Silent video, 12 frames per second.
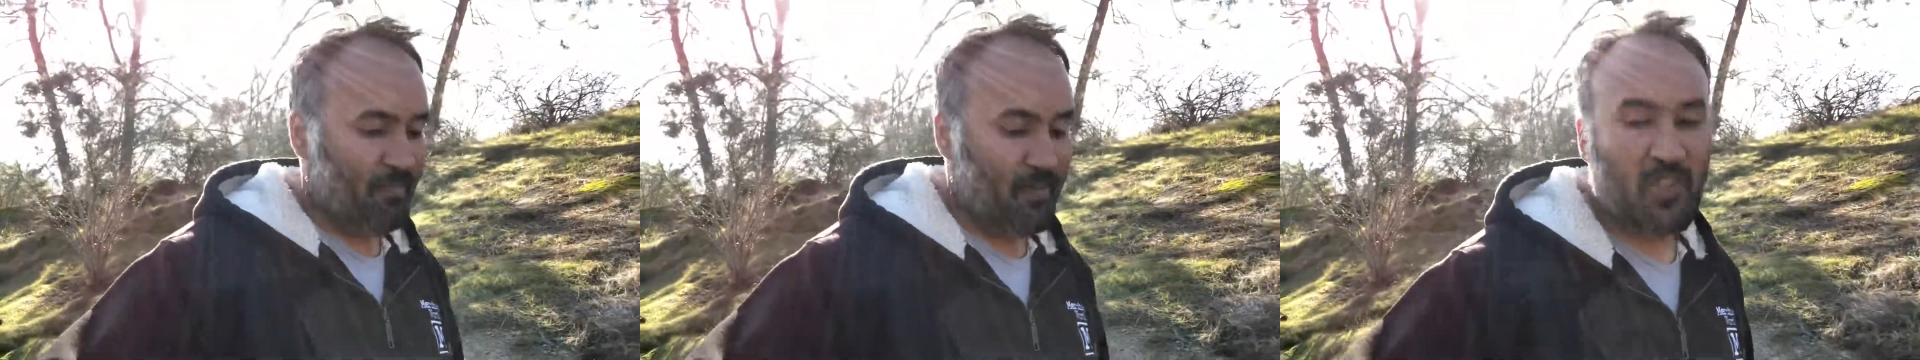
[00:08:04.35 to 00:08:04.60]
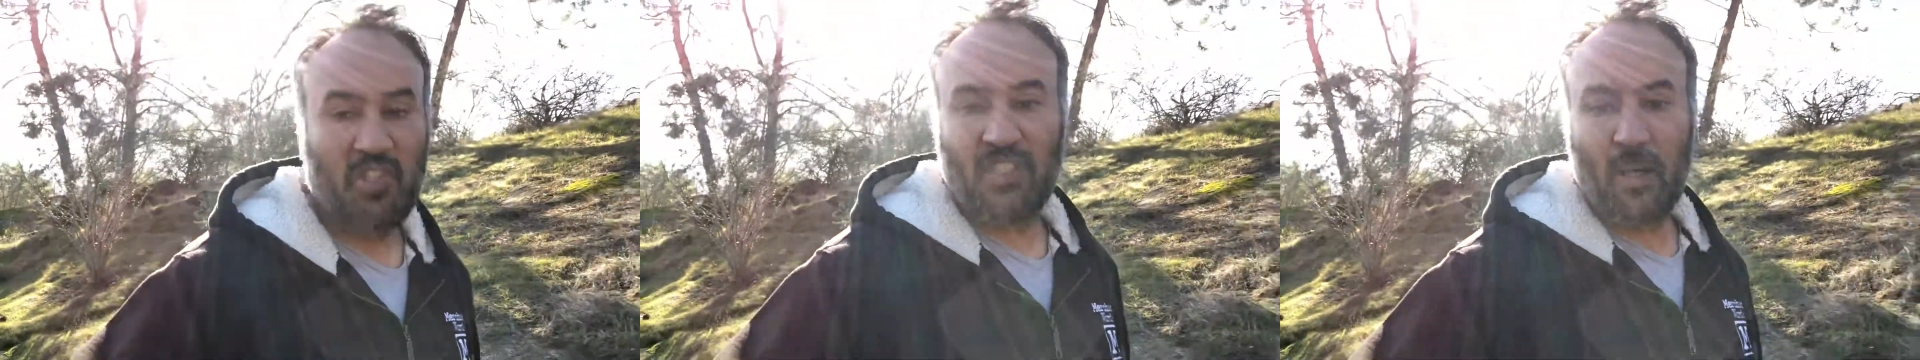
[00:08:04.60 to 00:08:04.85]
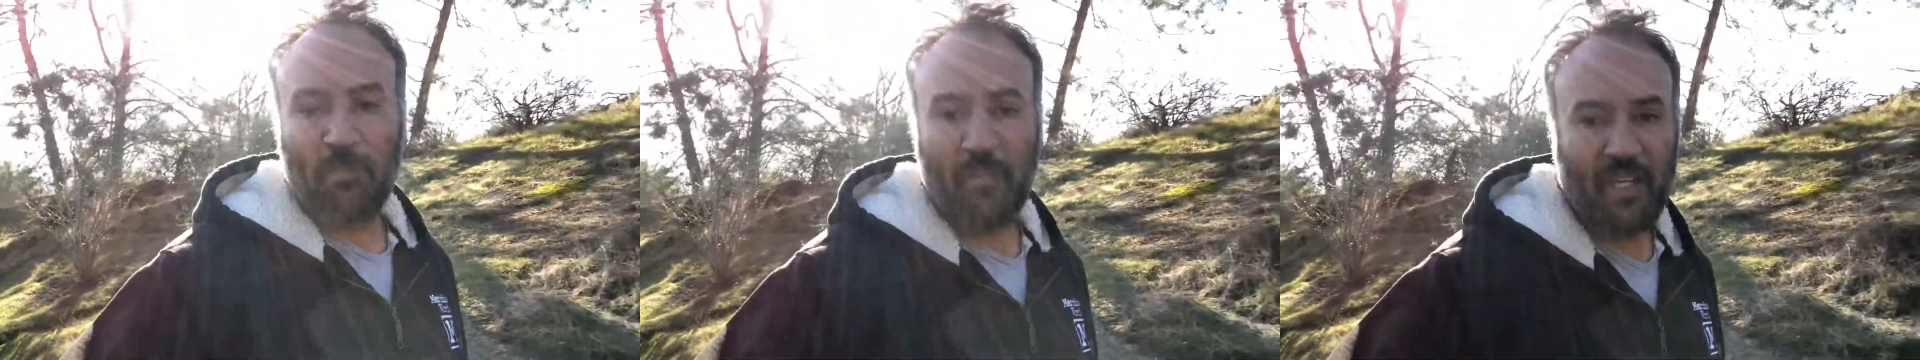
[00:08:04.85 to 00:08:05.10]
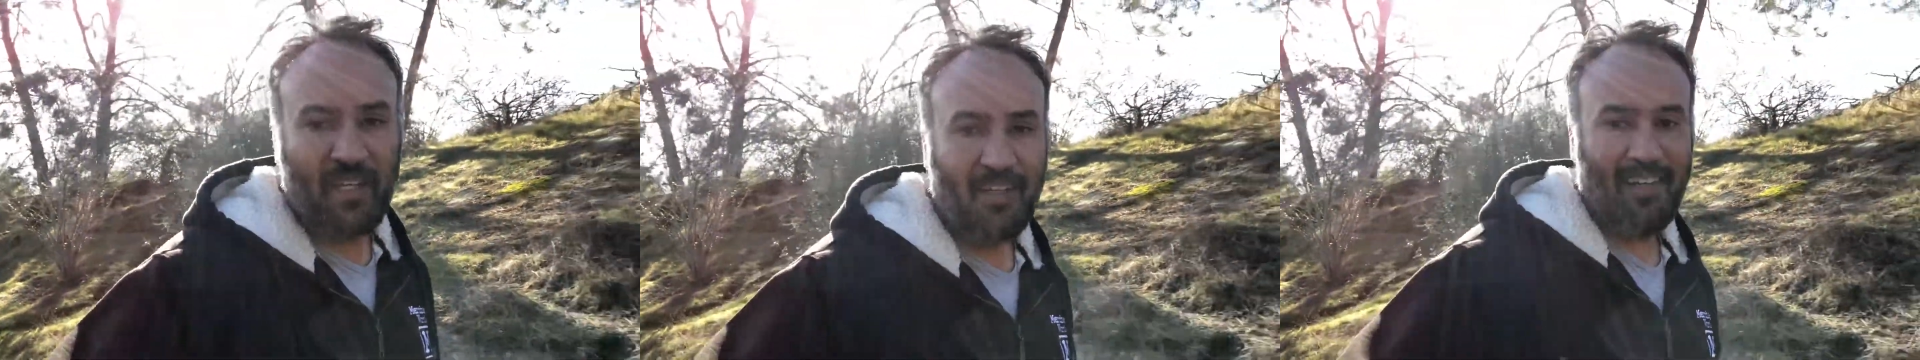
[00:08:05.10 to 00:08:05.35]
There's
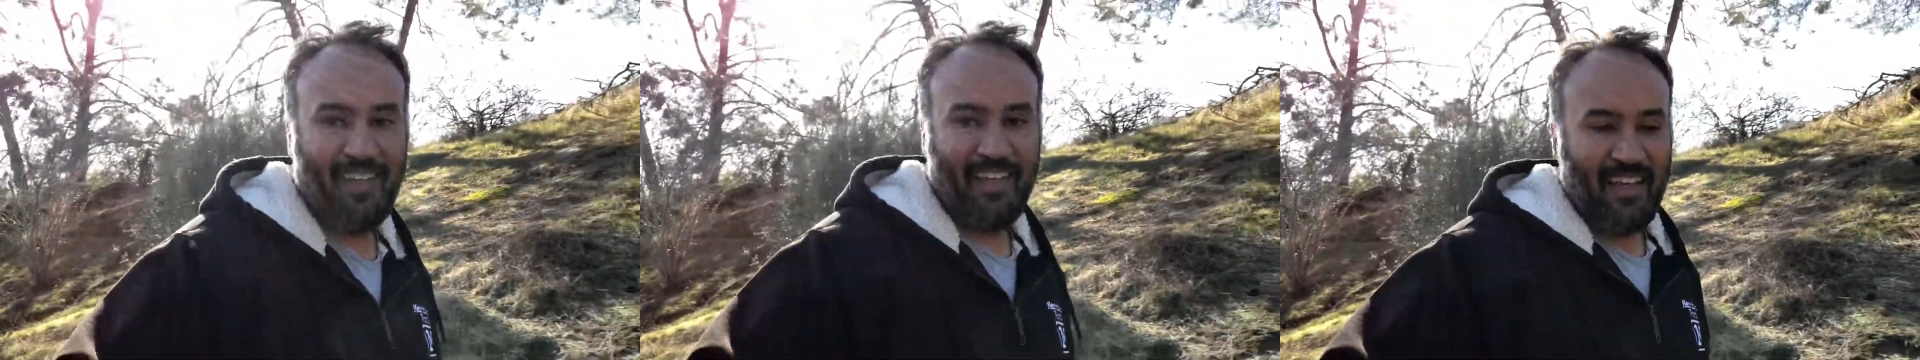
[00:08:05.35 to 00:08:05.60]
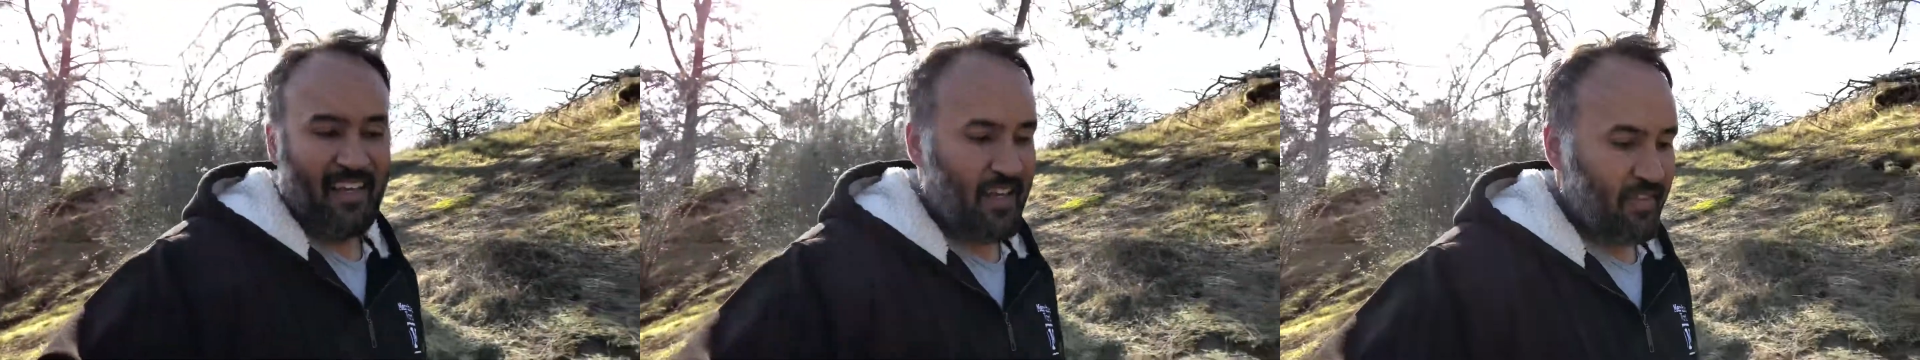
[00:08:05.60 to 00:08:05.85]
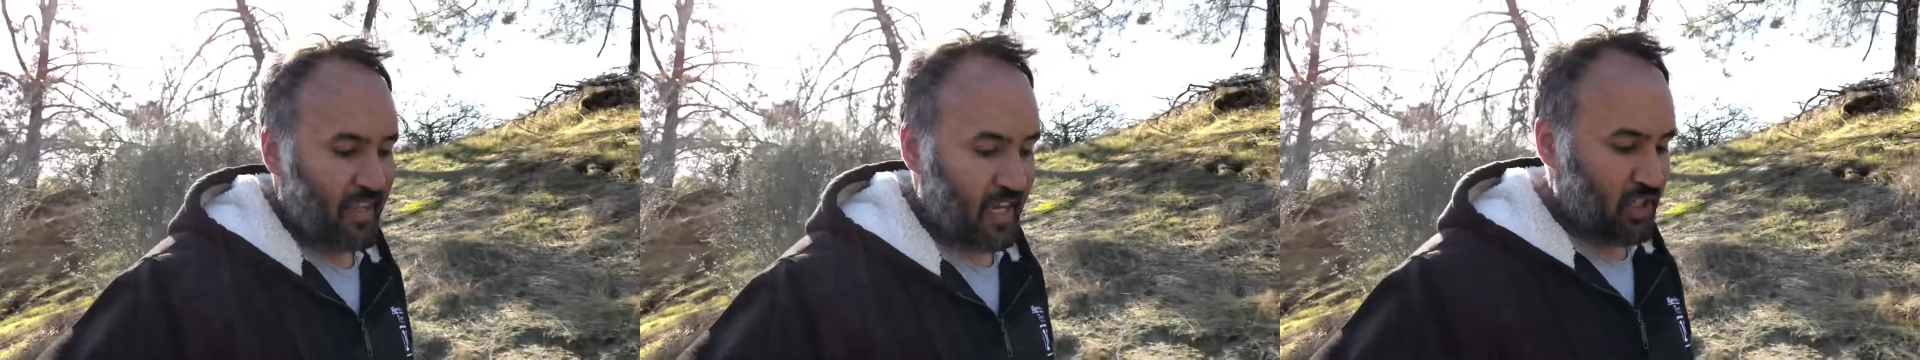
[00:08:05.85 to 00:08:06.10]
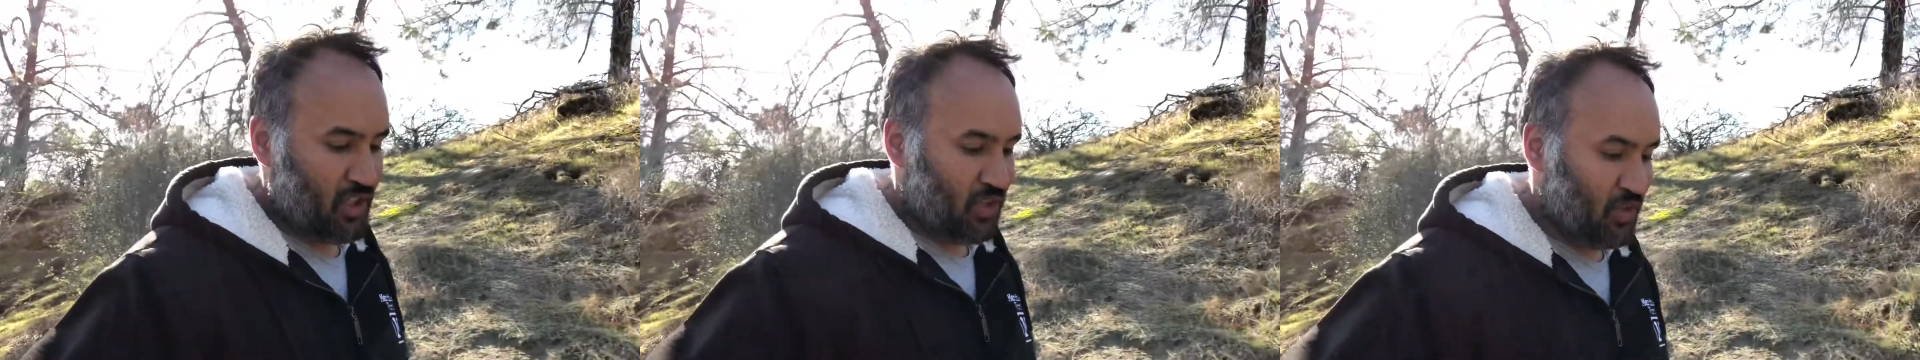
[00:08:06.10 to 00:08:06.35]
something
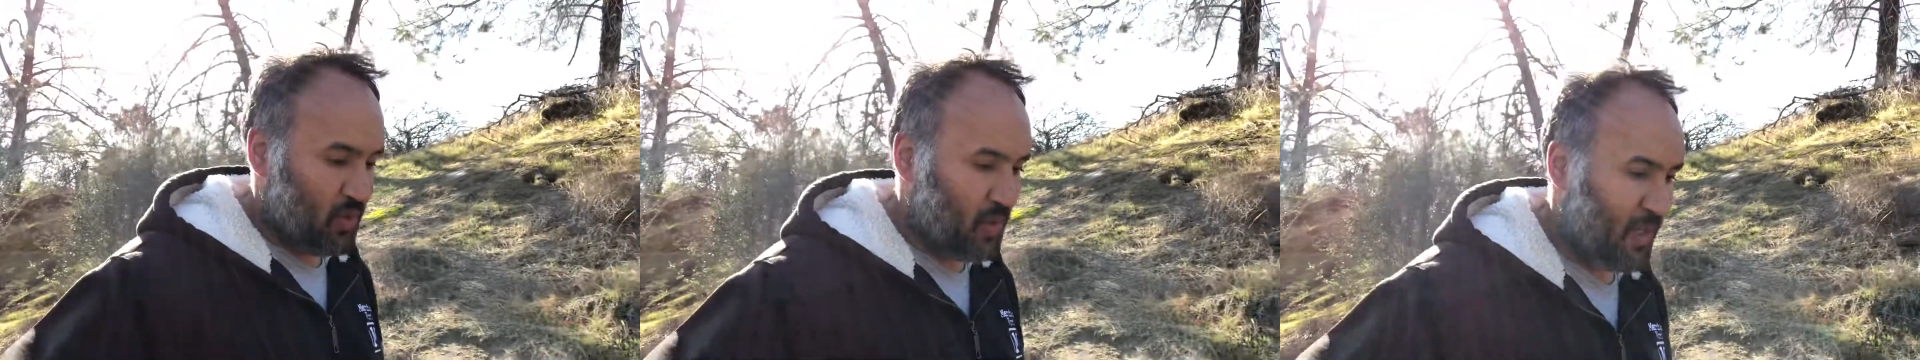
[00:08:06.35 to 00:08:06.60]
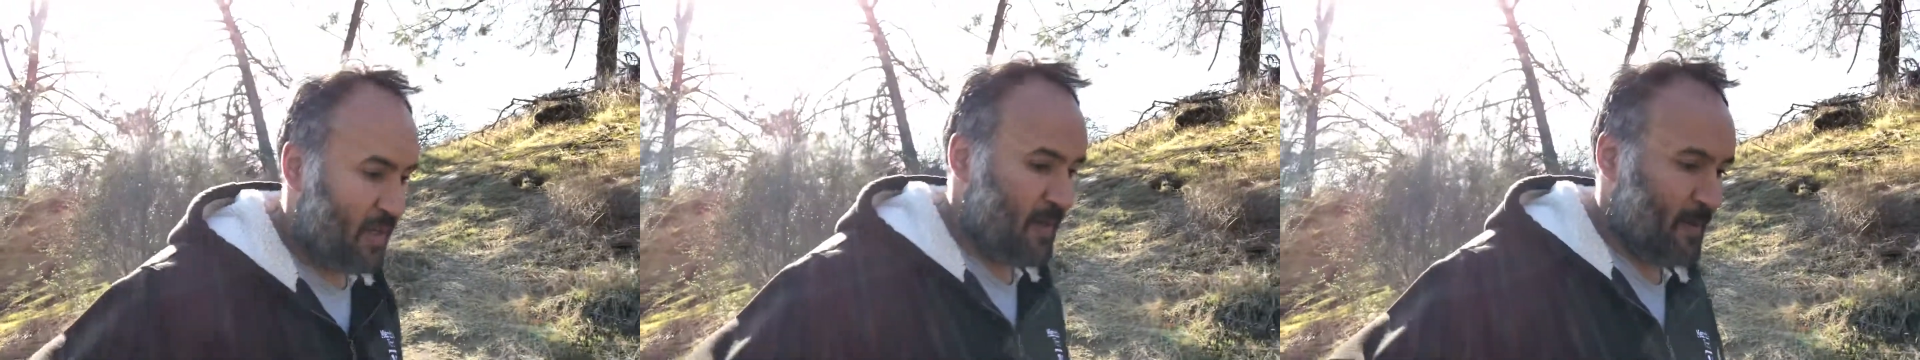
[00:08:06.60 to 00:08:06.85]
that you